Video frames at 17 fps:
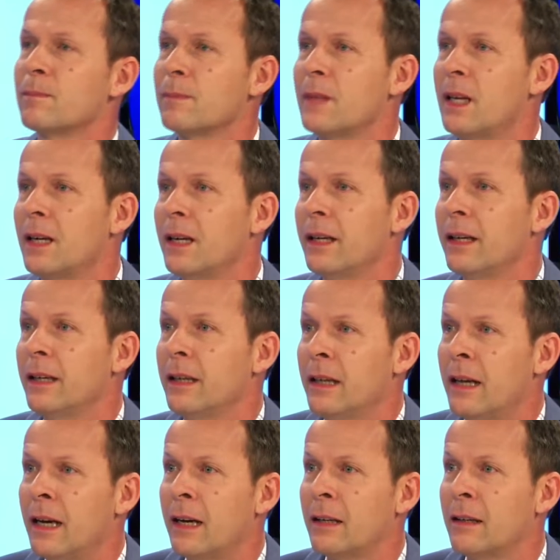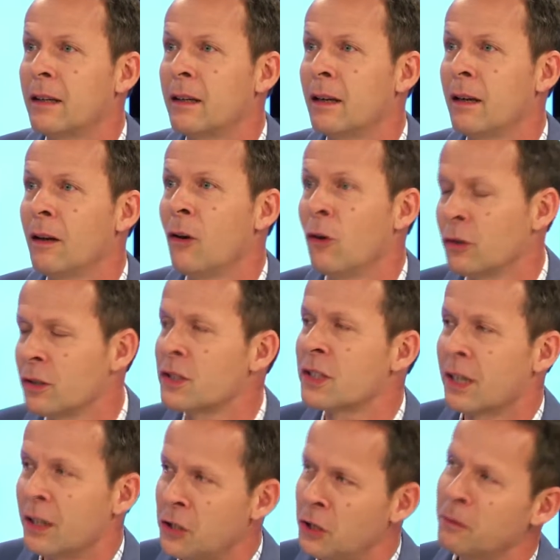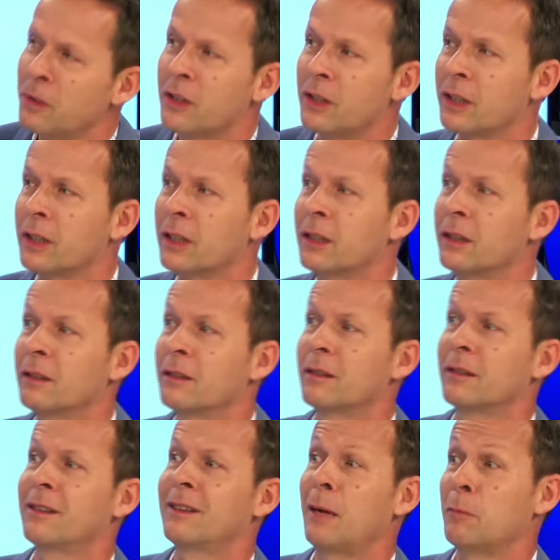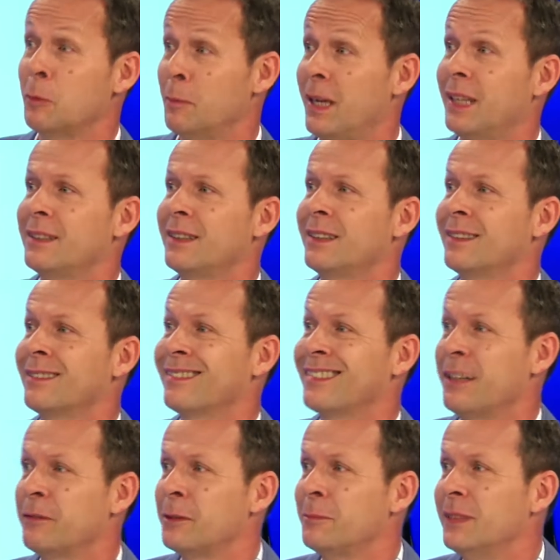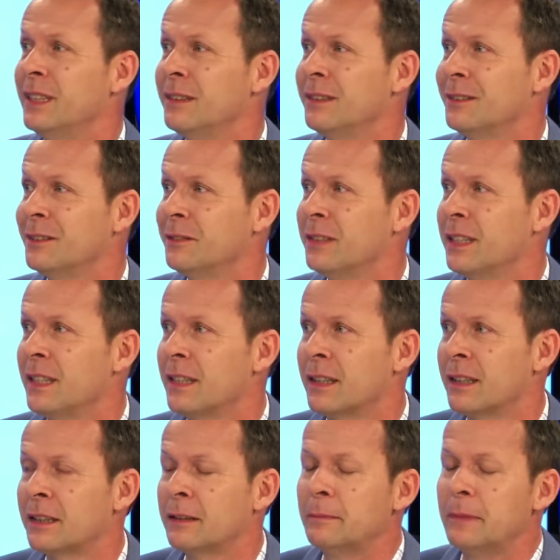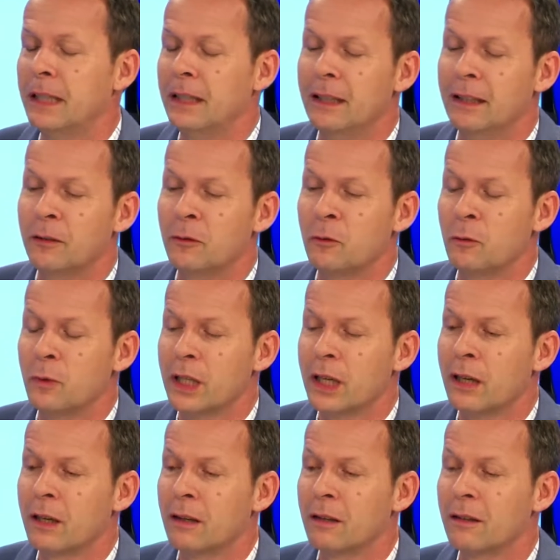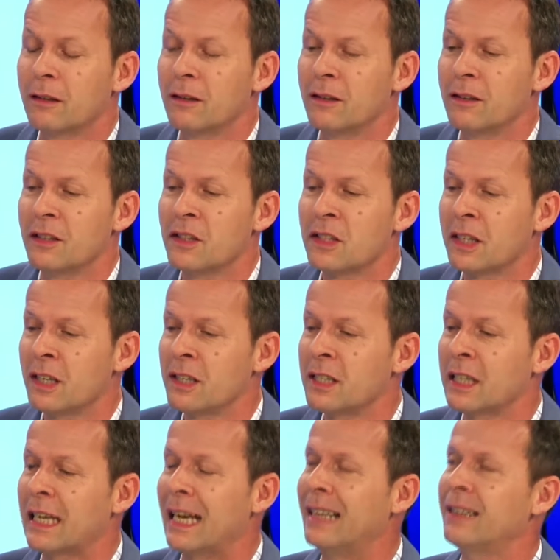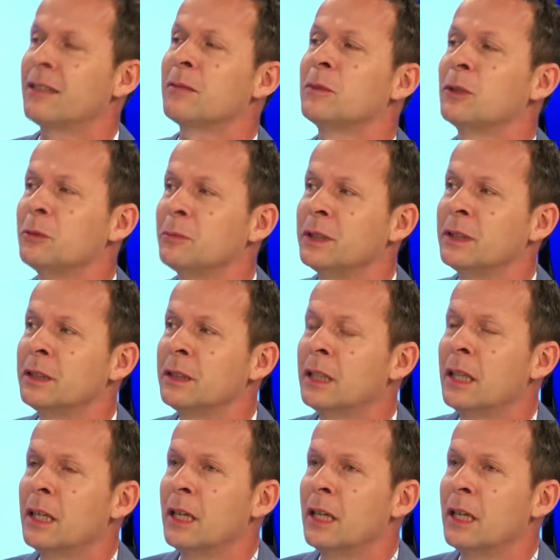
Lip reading: I had a long discussion with the Kabupaten government over there, and we are discussing at the moment